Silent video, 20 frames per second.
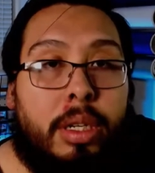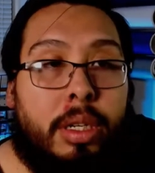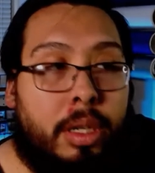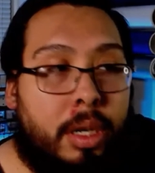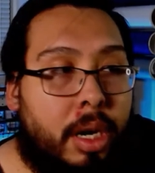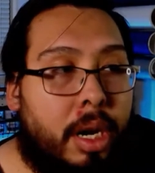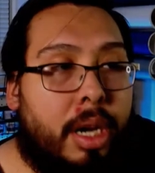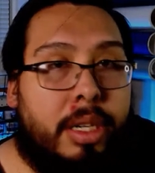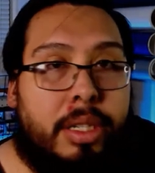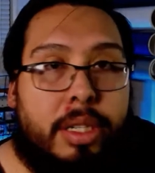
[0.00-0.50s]

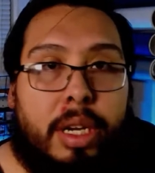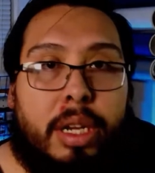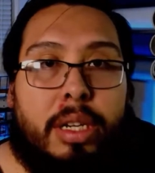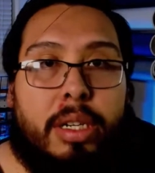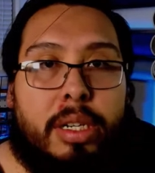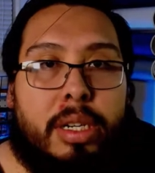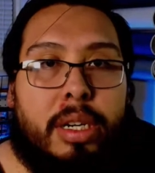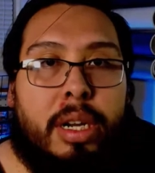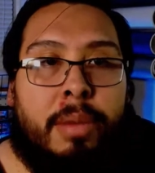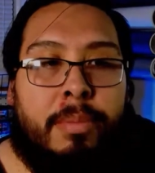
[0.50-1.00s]
All right,
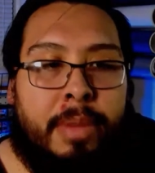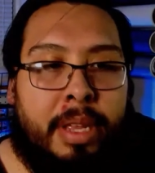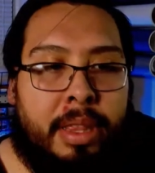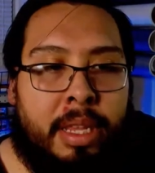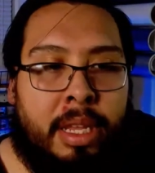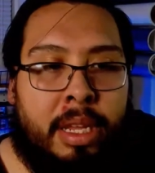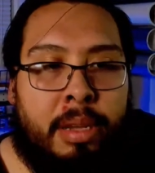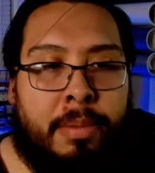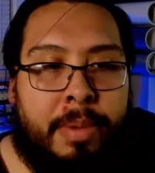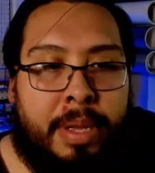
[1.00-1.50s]
Josh. I might
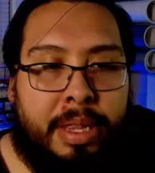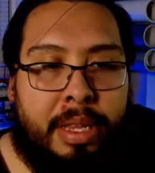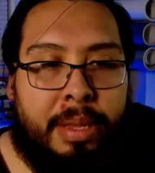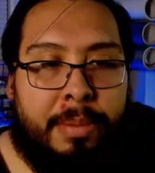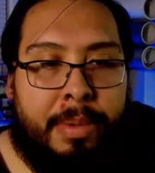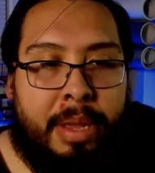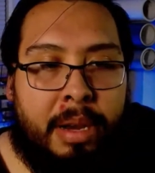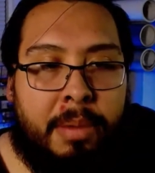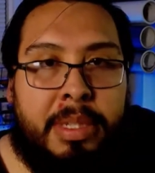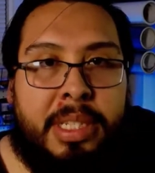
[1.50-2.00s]
think about that,
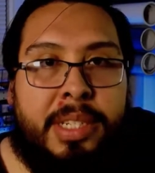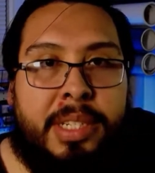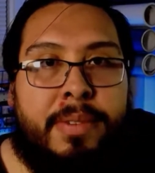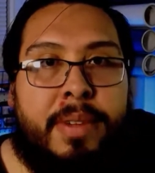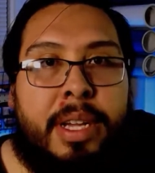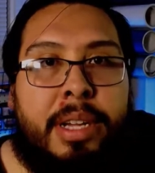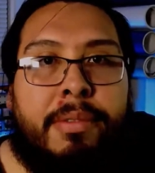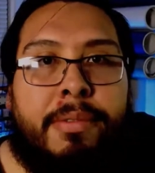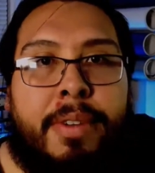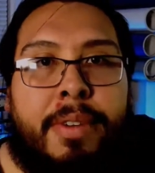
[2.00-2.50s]
man. I'm going to see if I
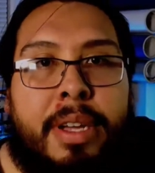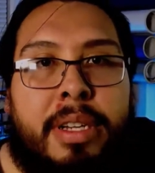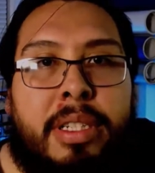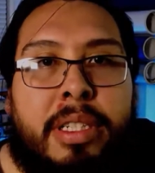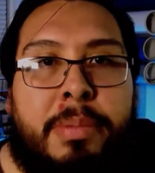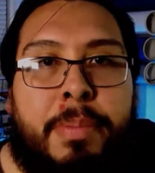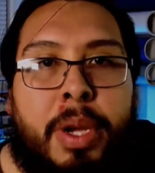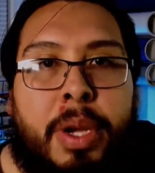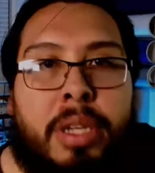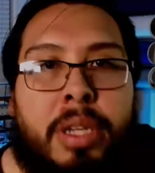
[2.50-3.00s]
can find a
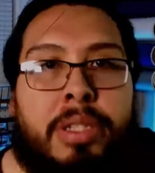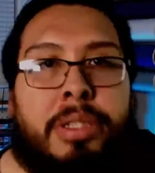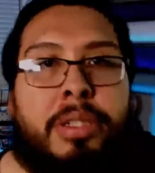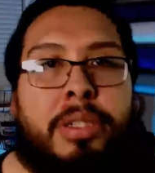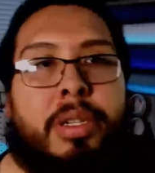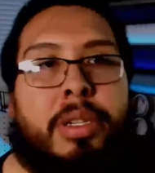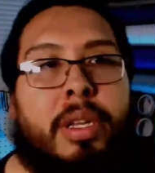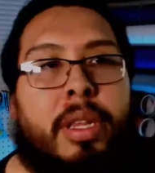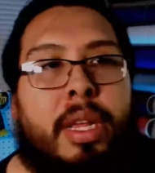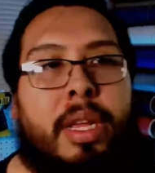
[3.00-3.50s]

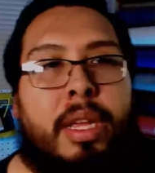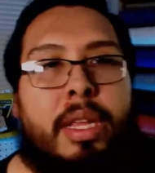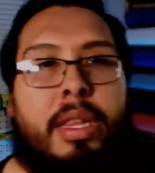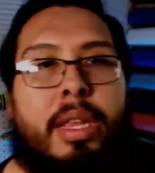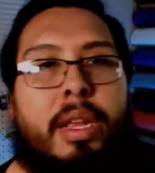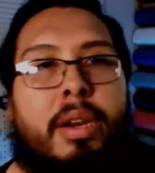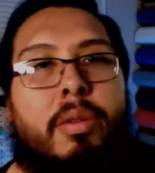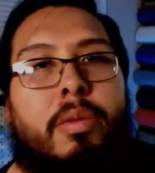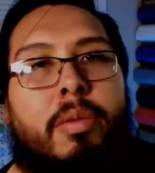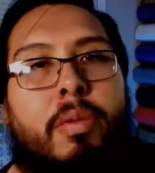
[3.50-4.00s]
sponsor
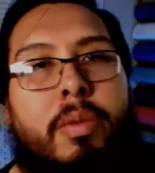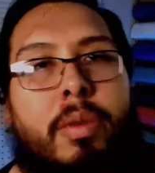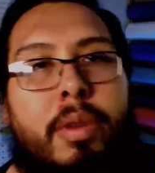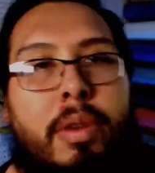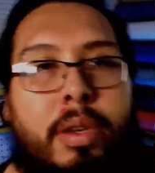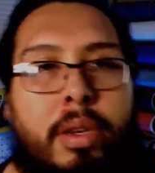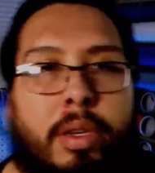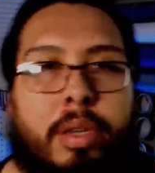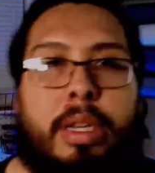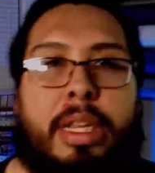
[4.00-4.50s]
that'll
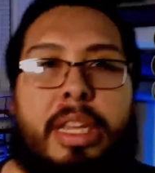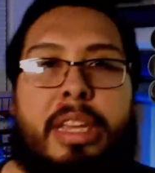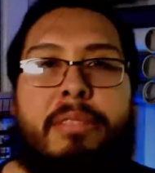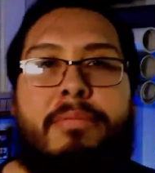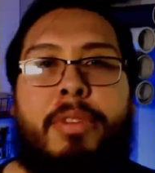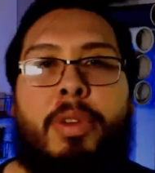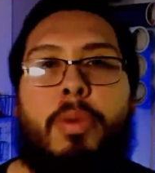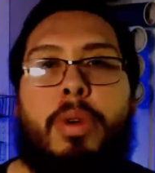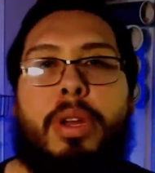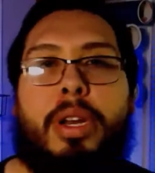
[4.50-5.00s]
give
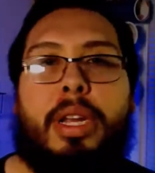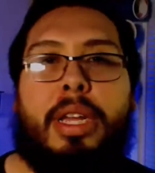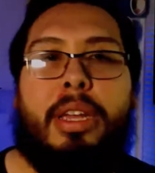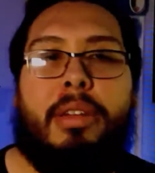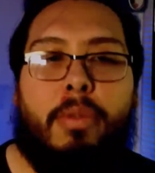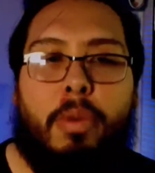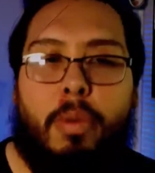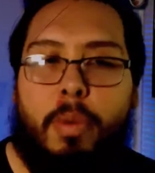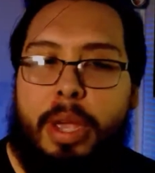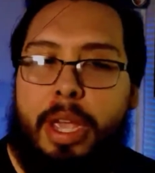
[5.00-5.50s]
me one to
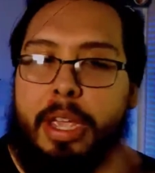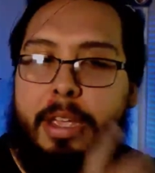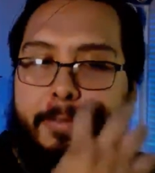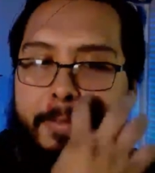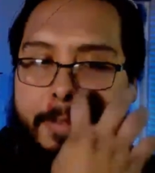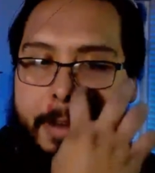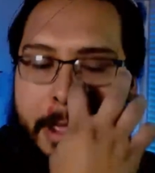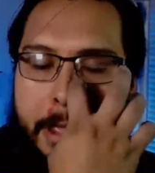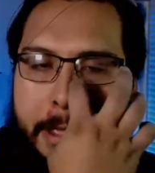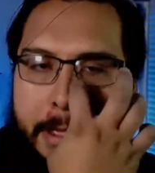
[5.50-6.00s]
give away. If
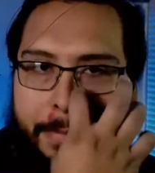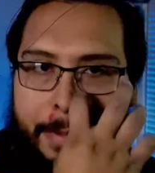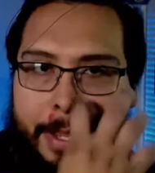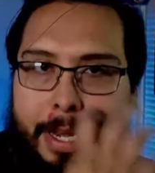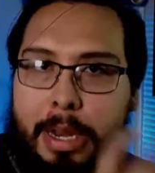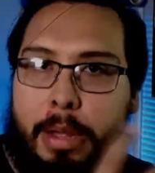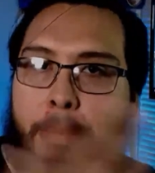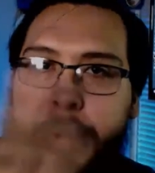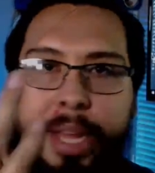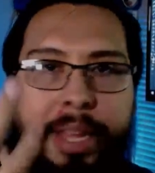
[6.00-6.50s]
not, I mean,
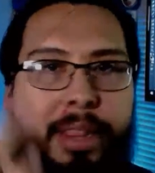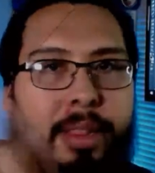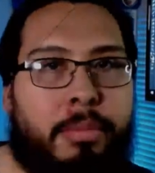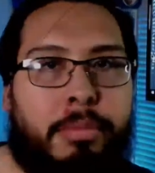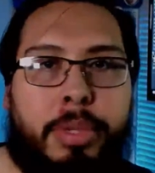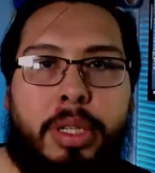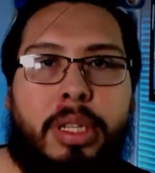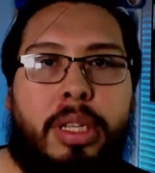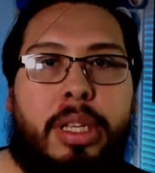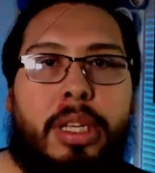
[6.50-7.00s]
I'll bite the
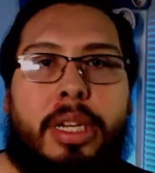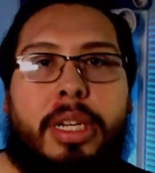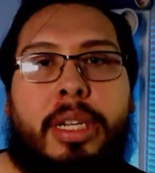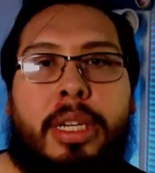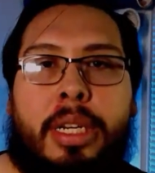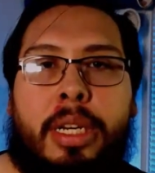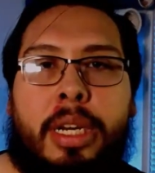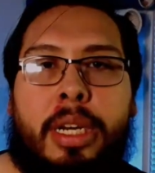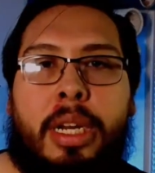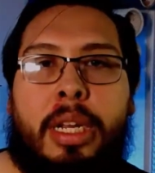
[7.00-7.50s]
bullet
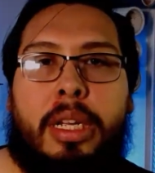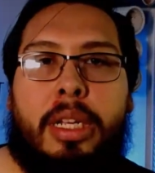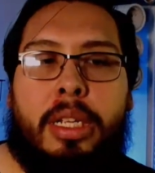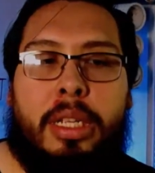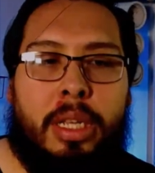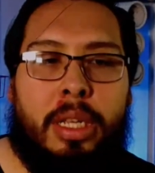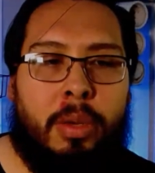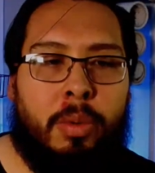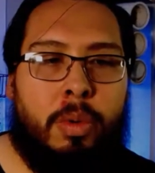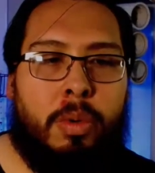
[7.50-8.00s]
and
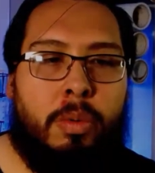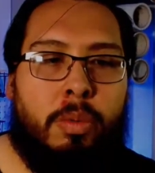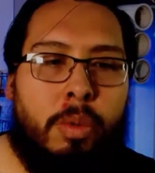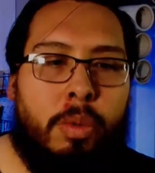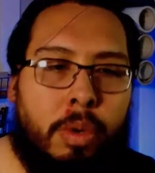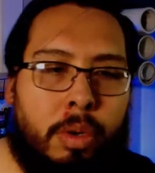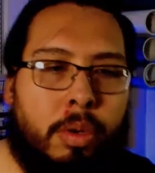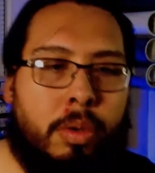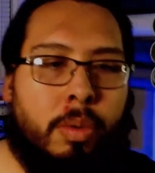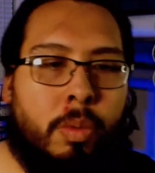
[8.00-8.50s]

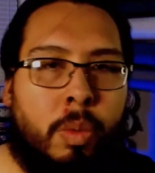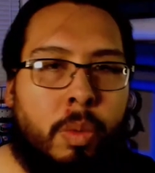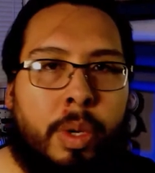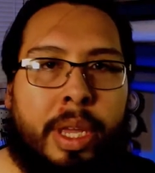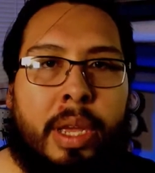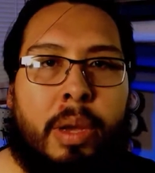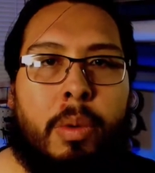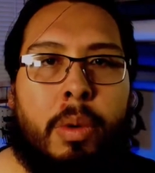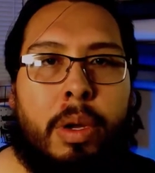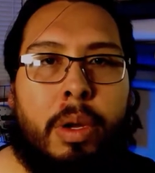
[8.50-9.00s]
we'll
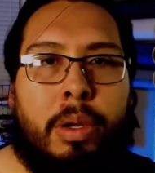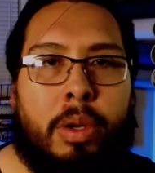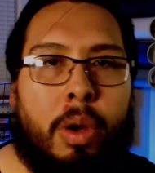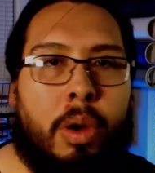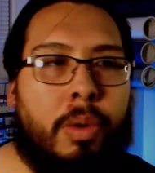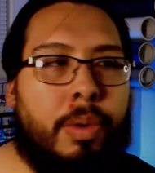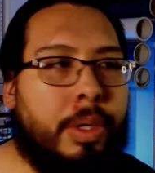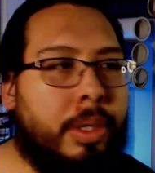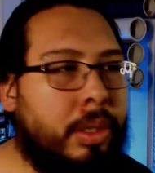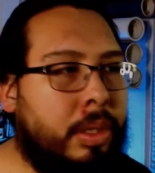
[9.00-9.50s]
get one
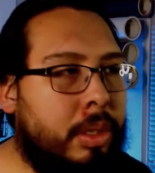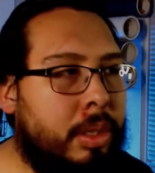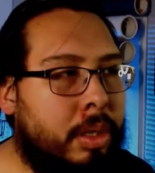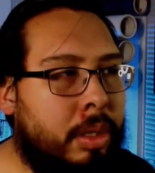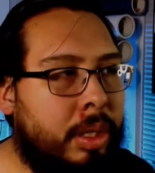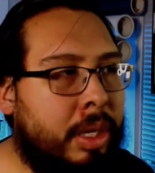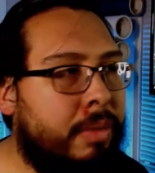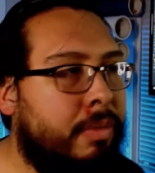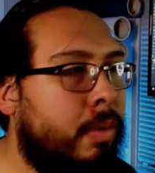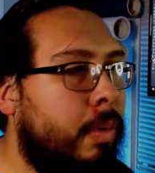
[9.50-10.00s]
going, a
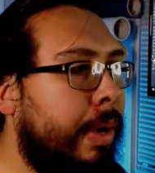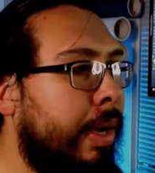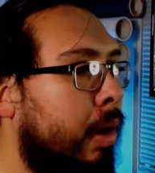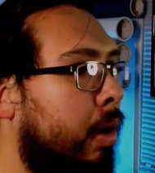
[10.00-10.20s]
giveaway